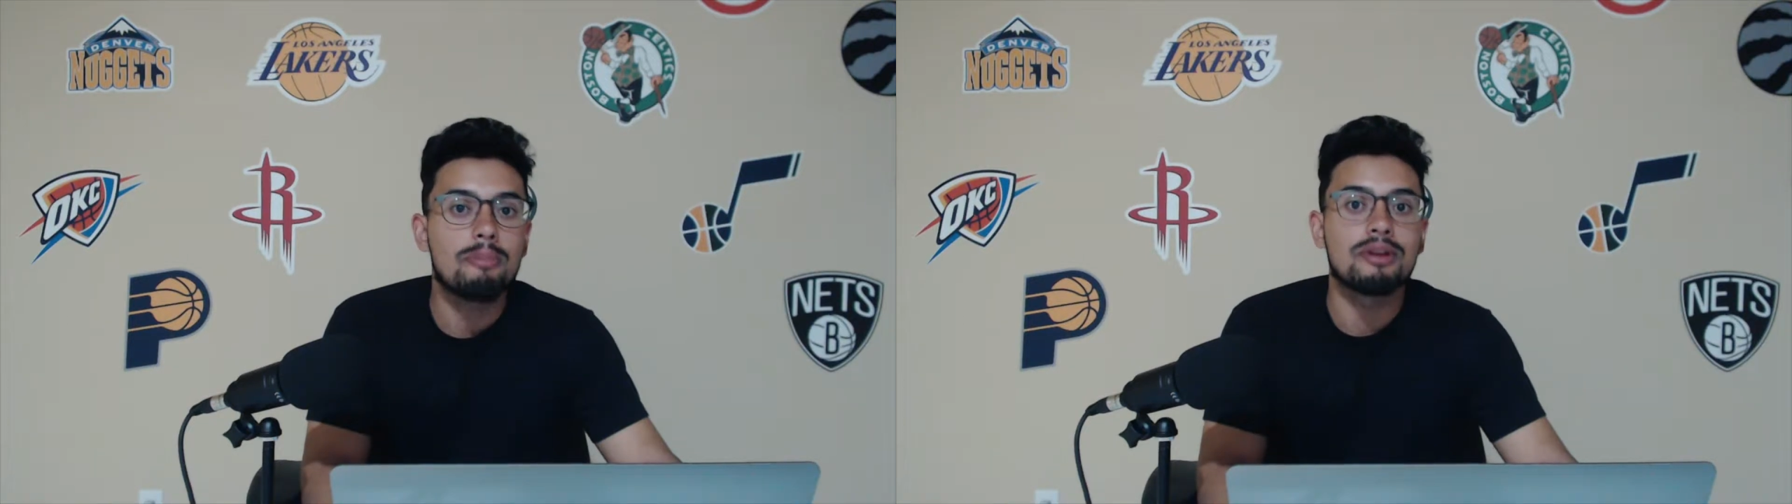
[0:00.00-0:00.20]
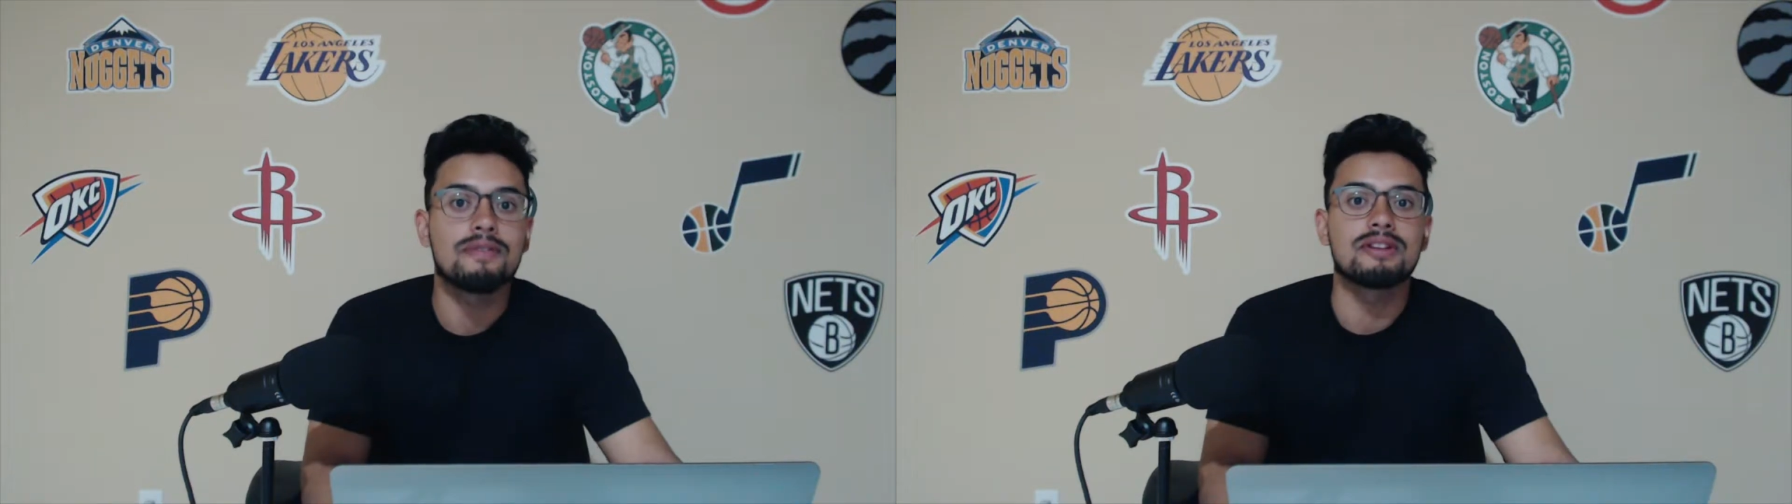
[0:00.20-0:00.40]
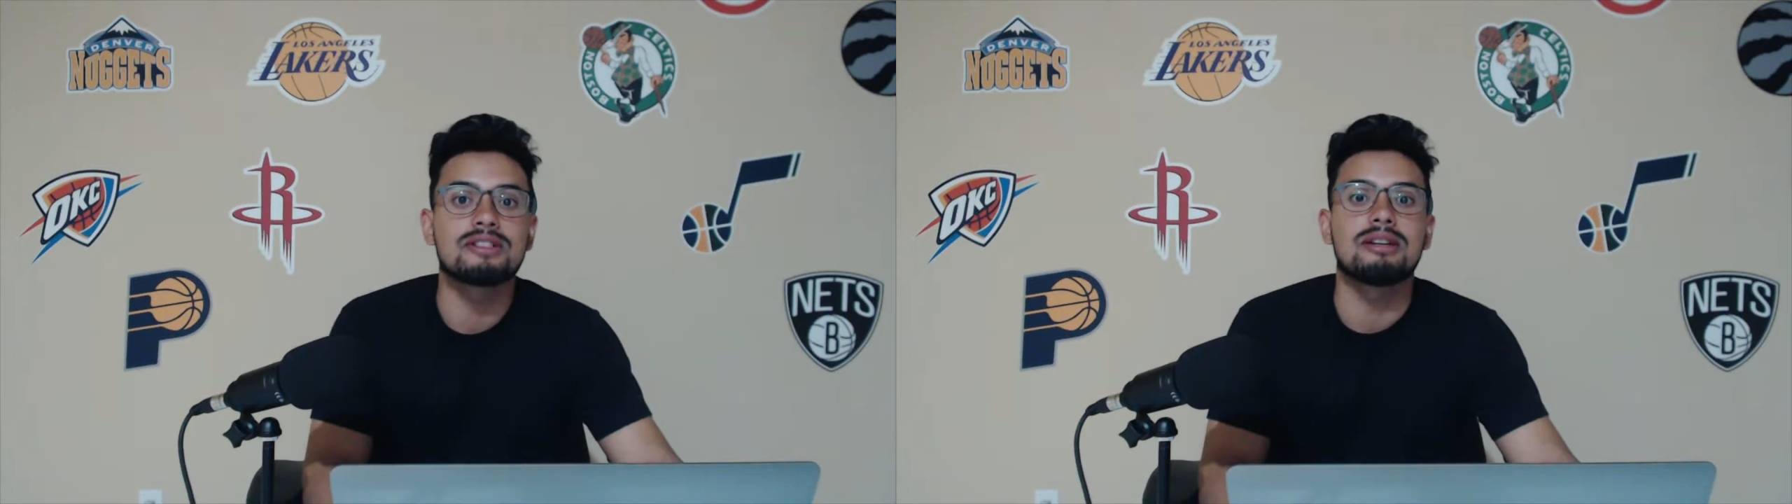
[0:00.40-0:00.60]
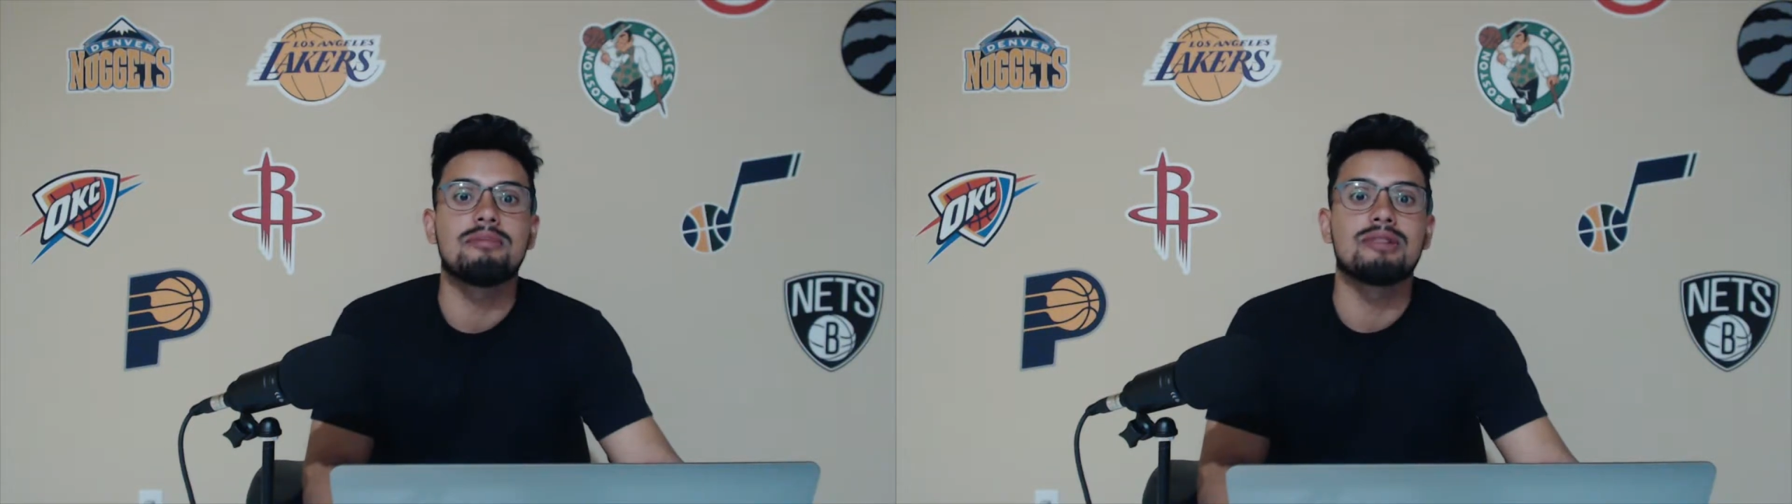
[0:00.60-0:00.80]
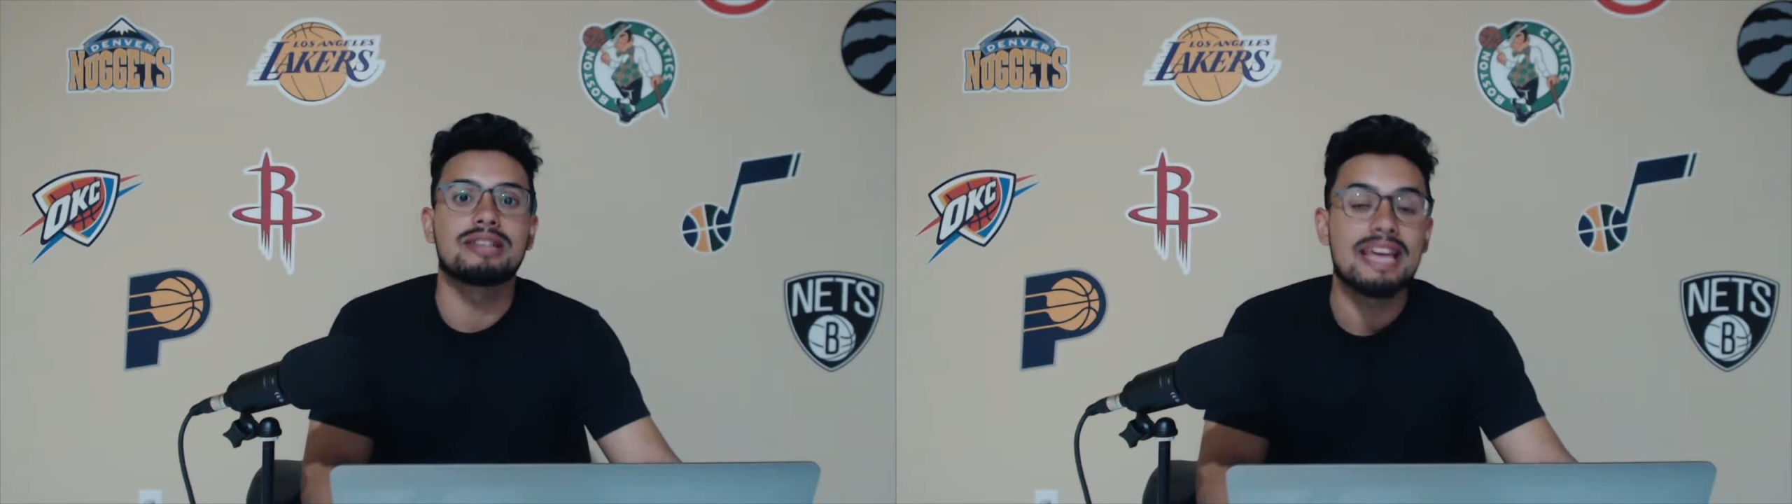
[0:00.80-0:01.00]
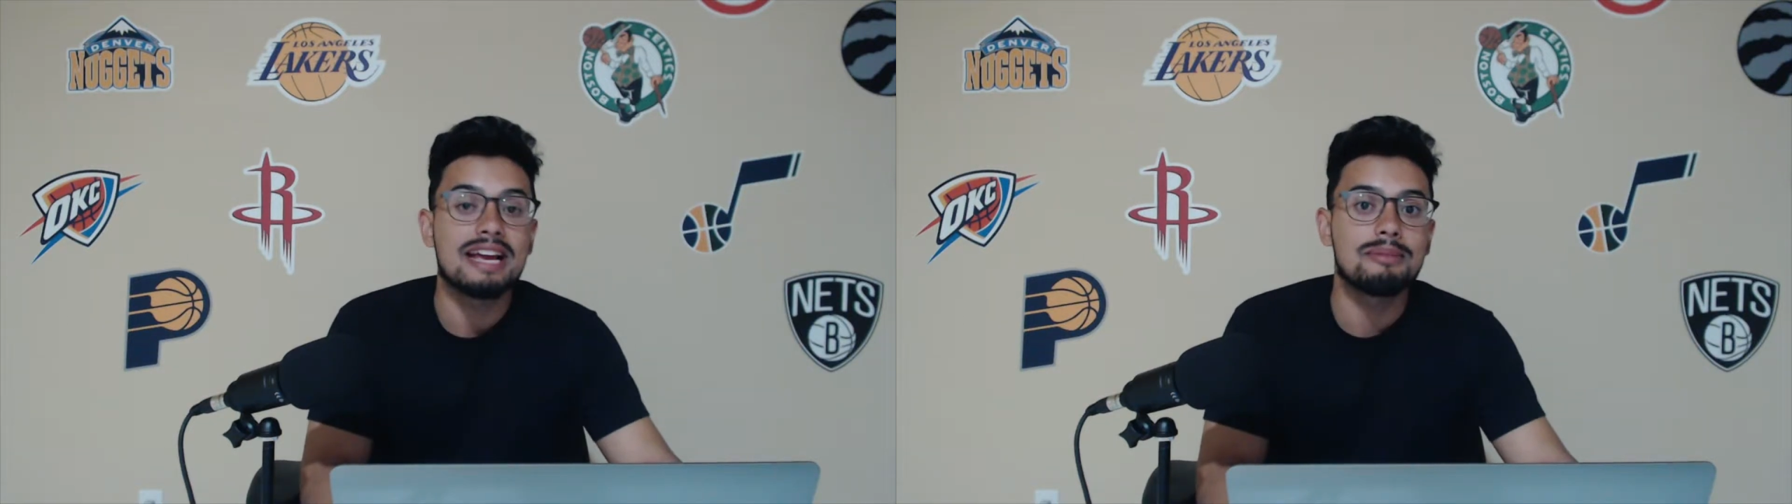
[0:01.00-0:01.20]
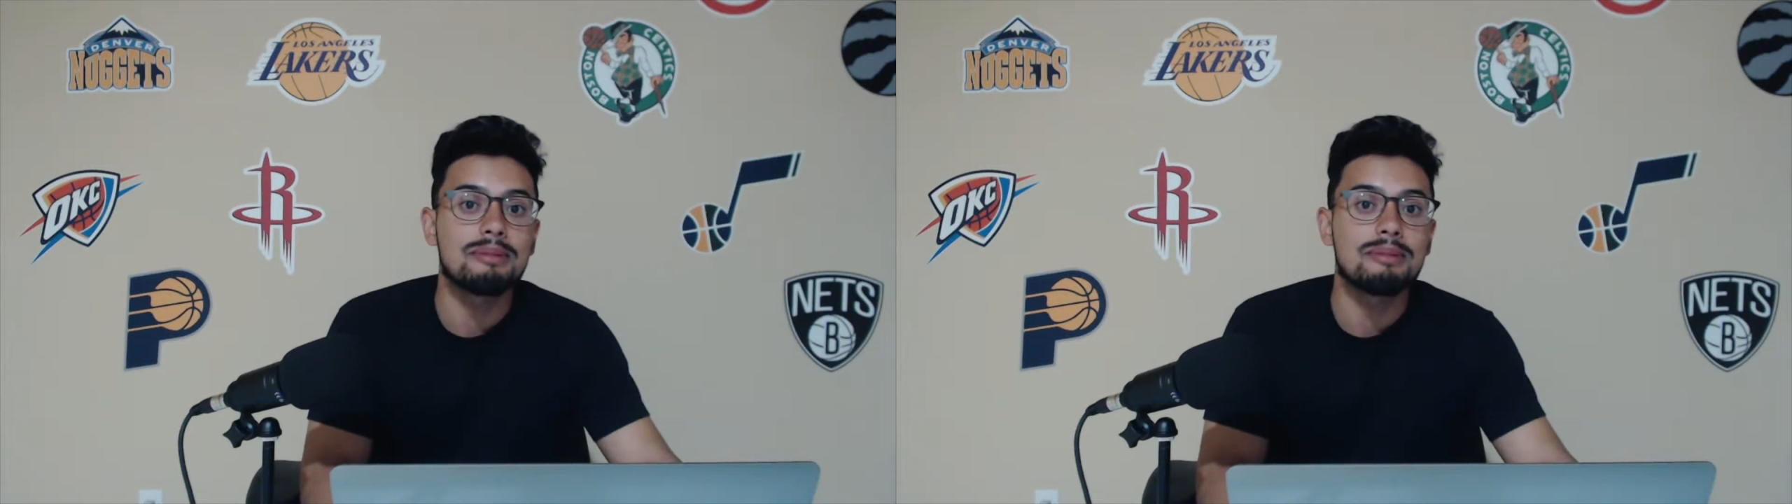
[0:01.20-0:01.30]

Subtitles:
or he felt someone kick him